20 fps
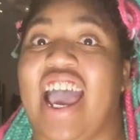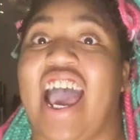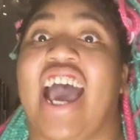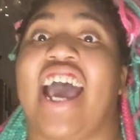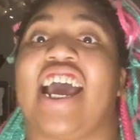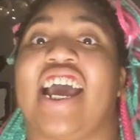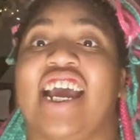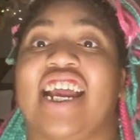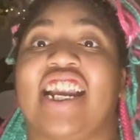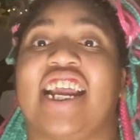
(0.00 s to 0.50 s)

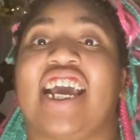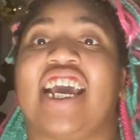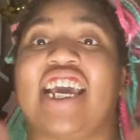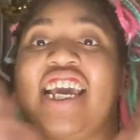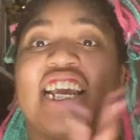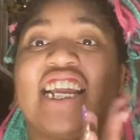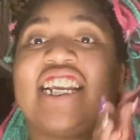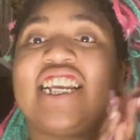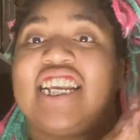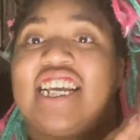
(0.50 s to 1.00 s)
And
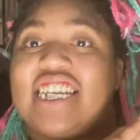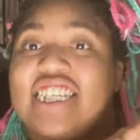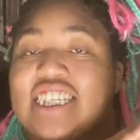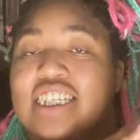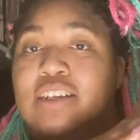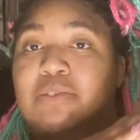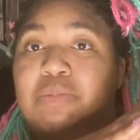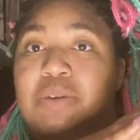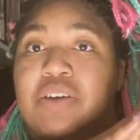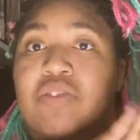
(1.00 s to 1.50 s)
it
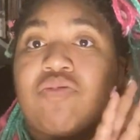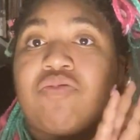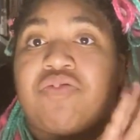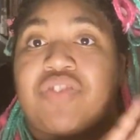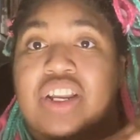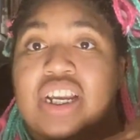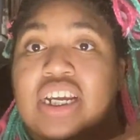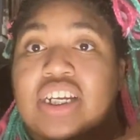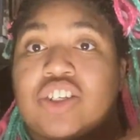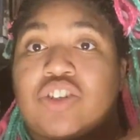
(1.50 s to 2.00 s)
needs to be
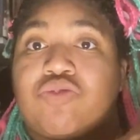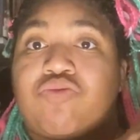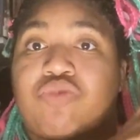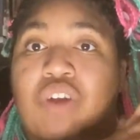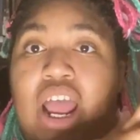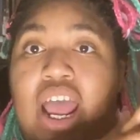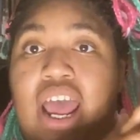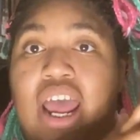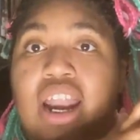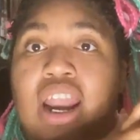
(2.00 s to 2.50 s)
finished,
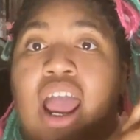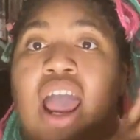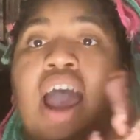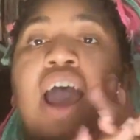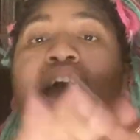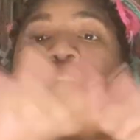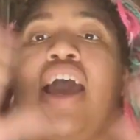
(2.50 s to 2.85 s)
read,